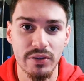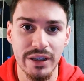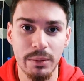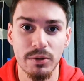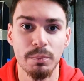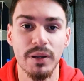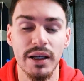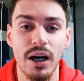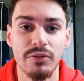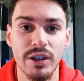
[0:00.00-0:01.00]
teams,
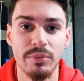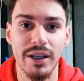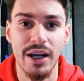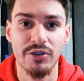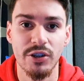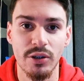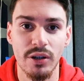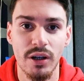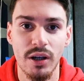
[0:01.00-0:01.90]
playoff teams last year,